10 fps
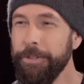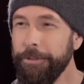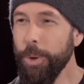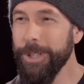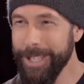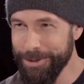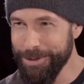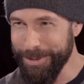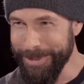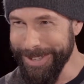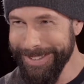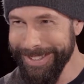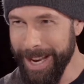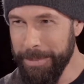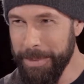It's a folk instrument,
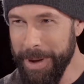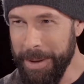and I'm a.